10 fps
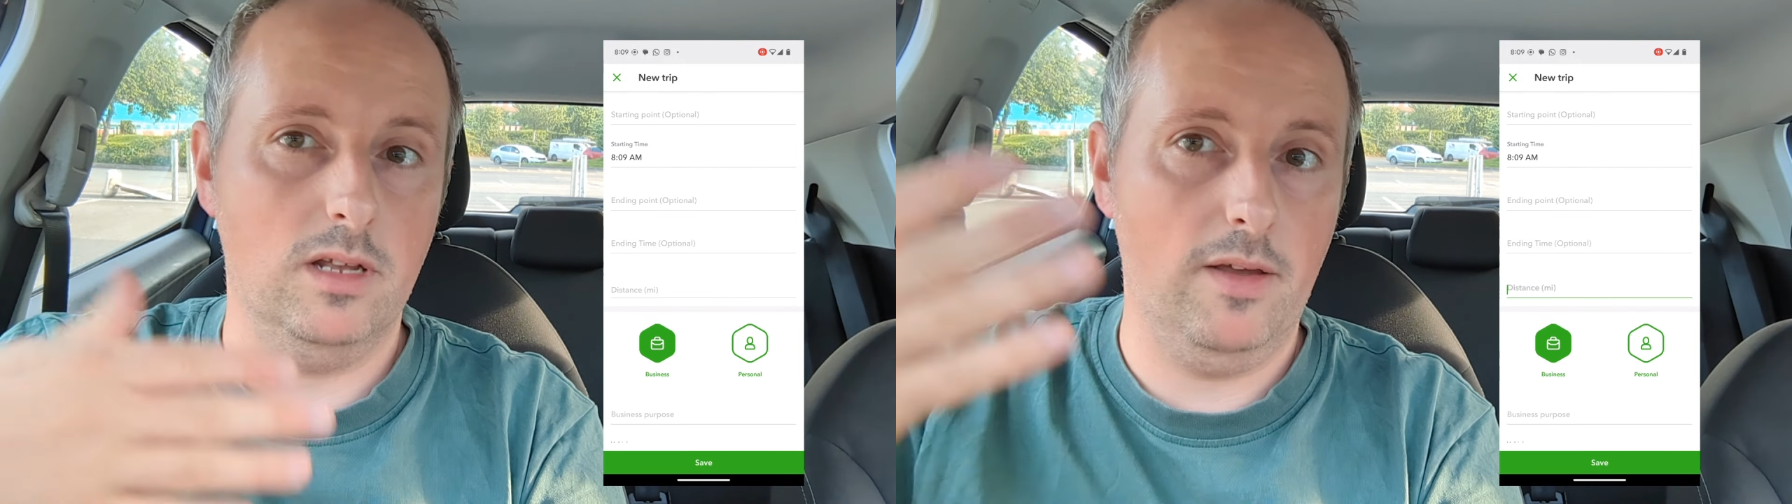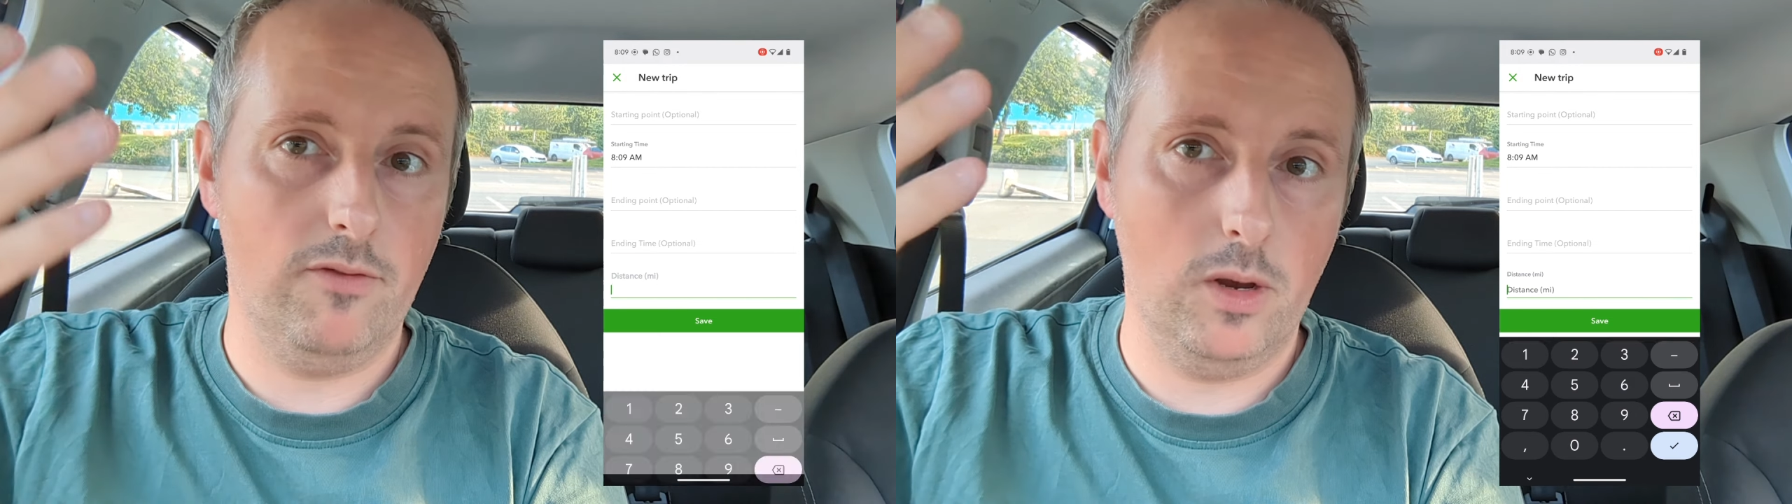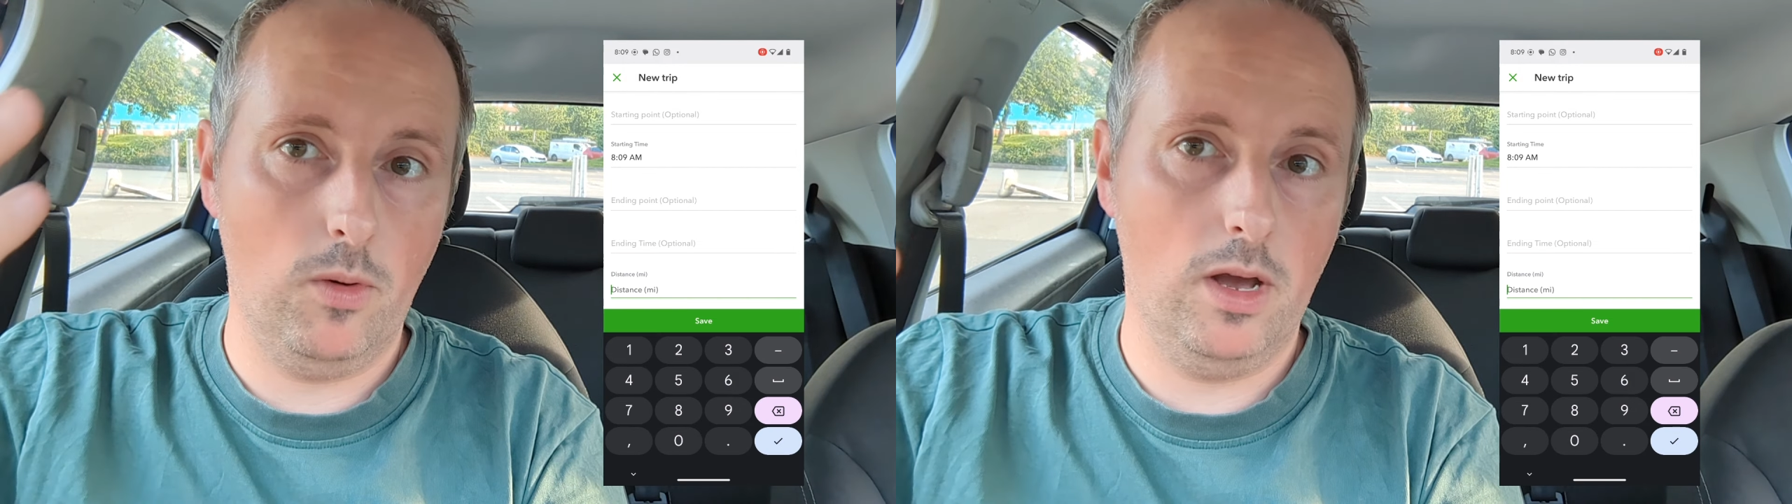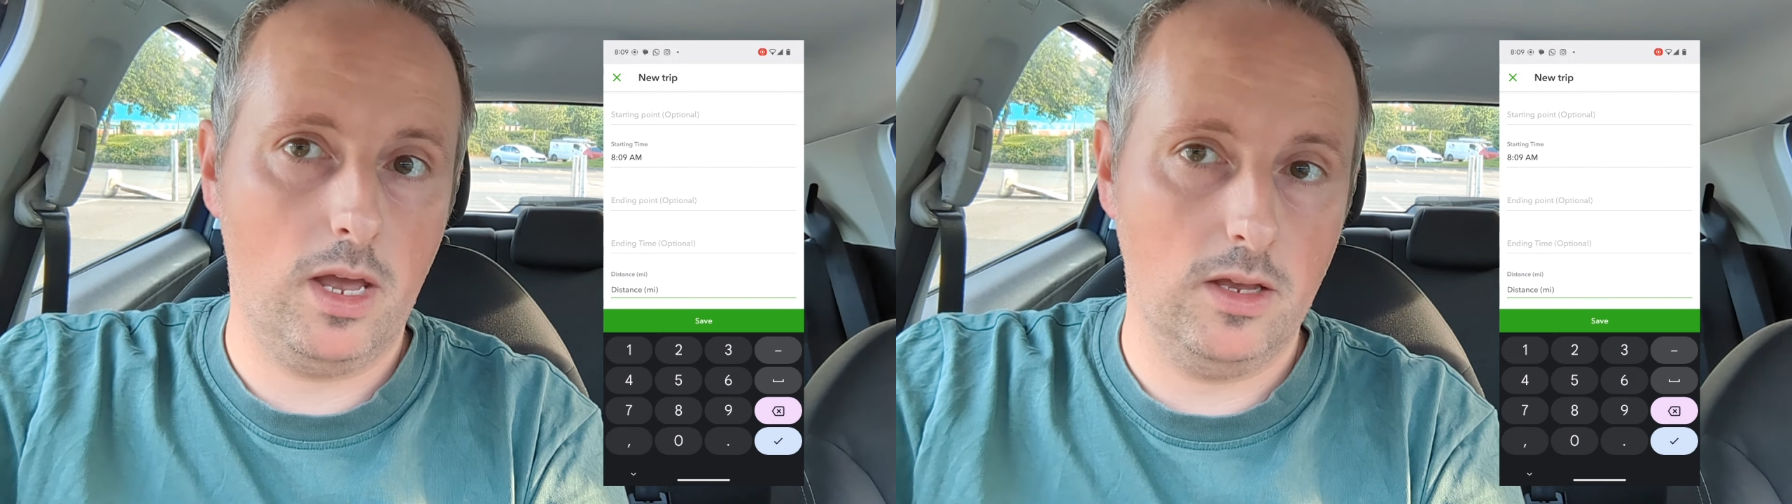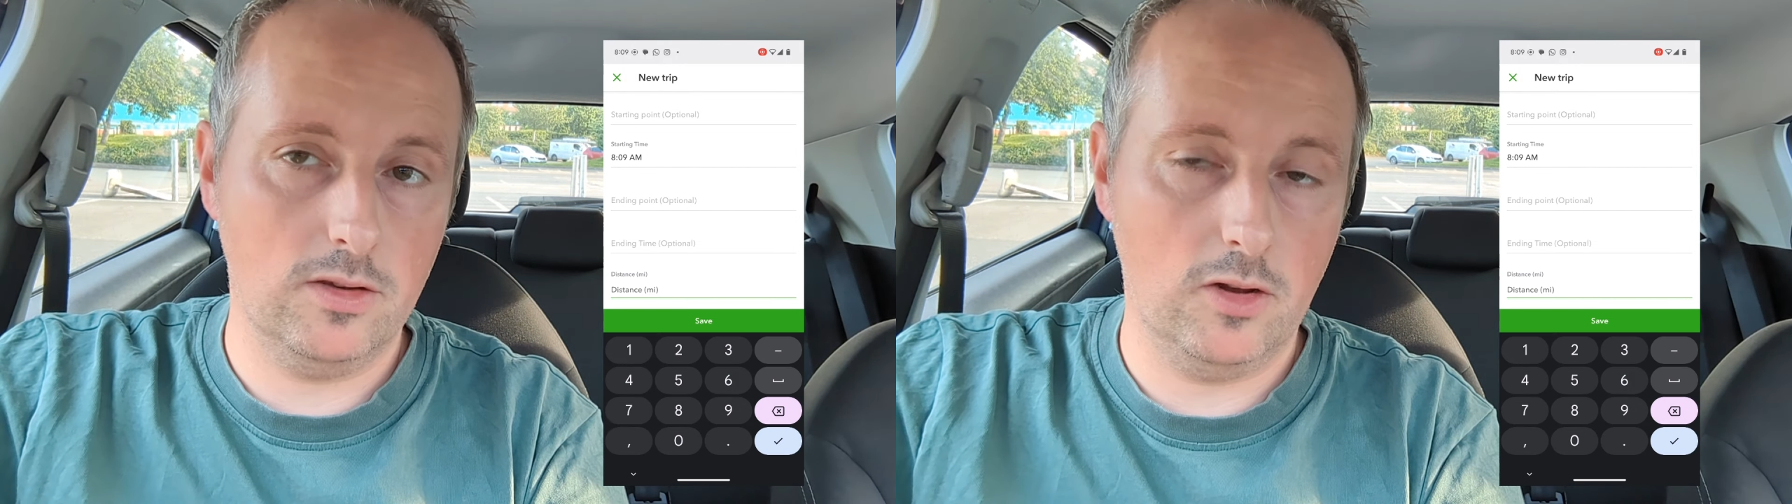delivery
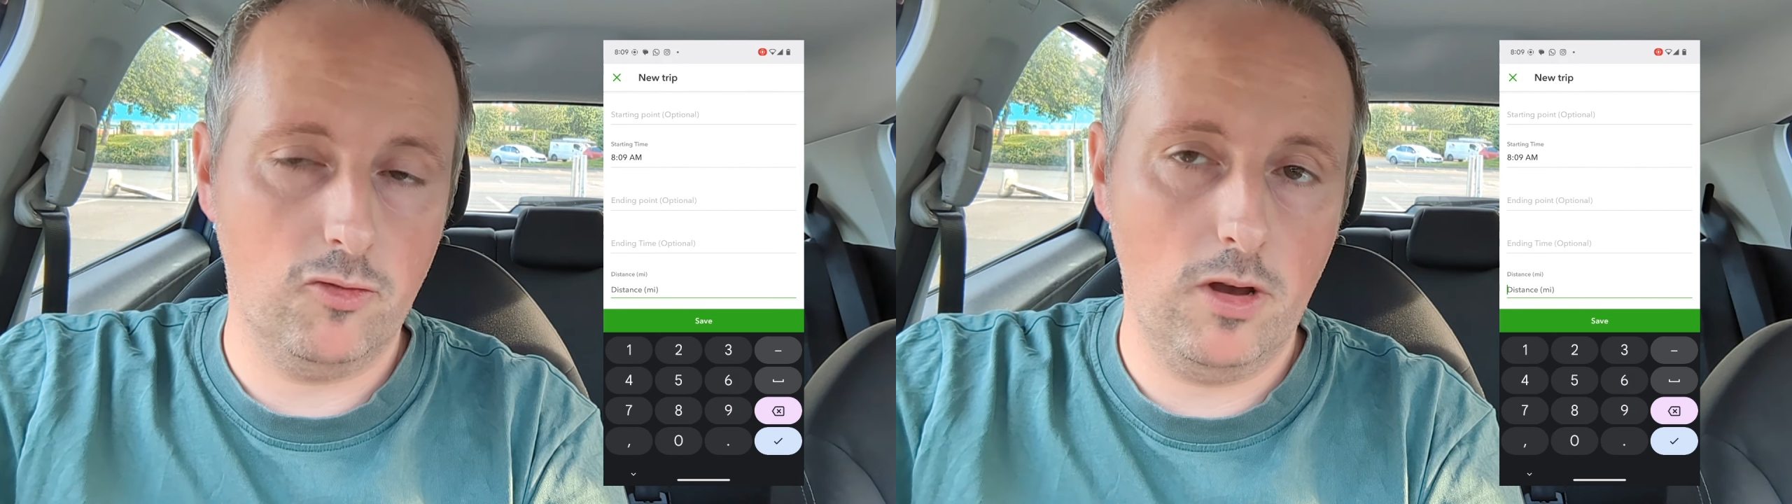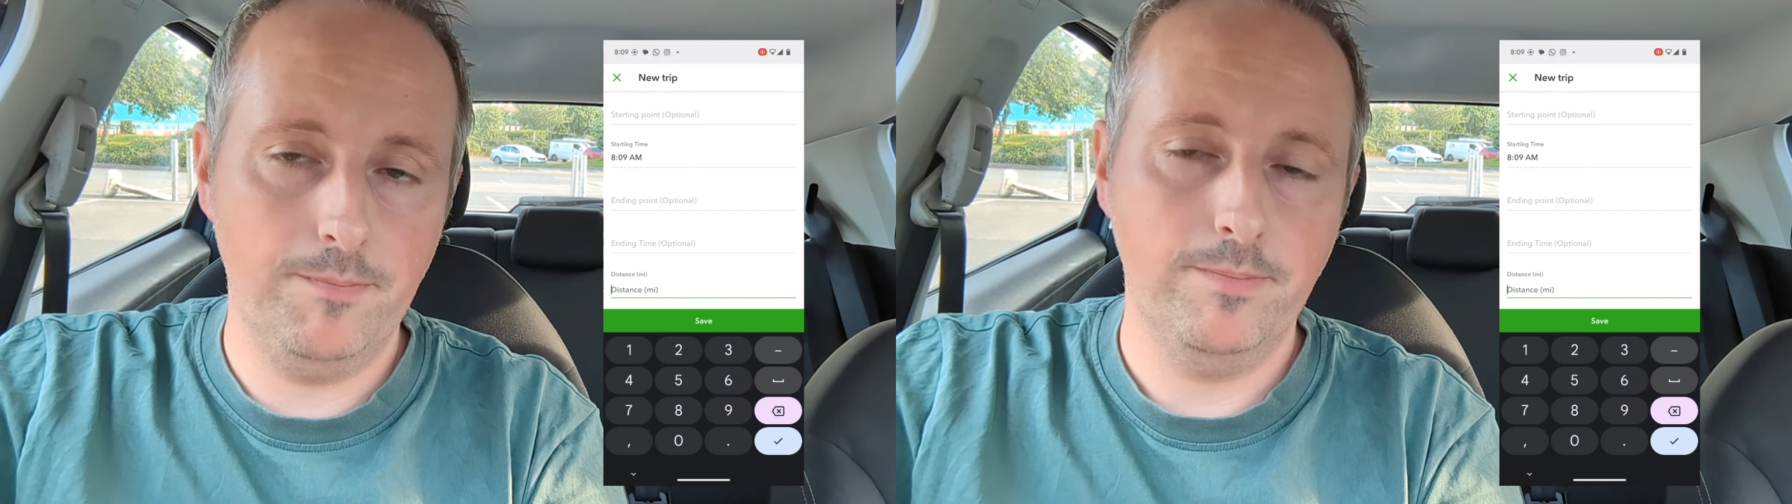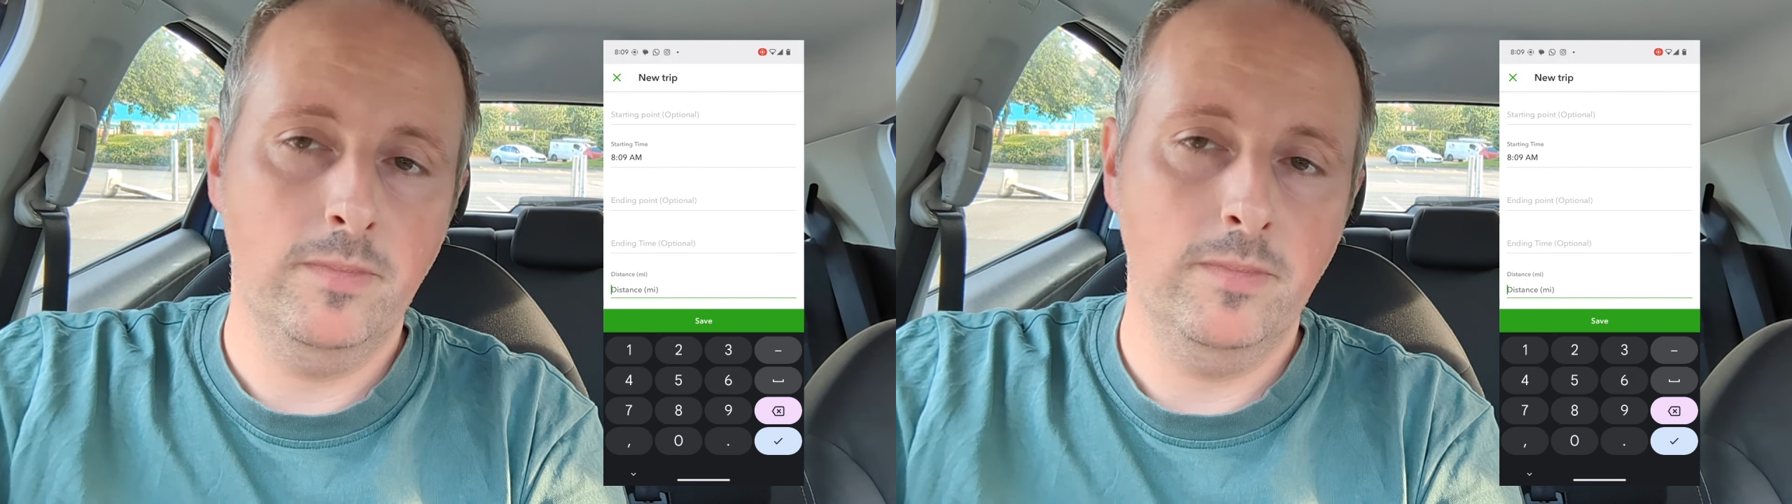work, etc.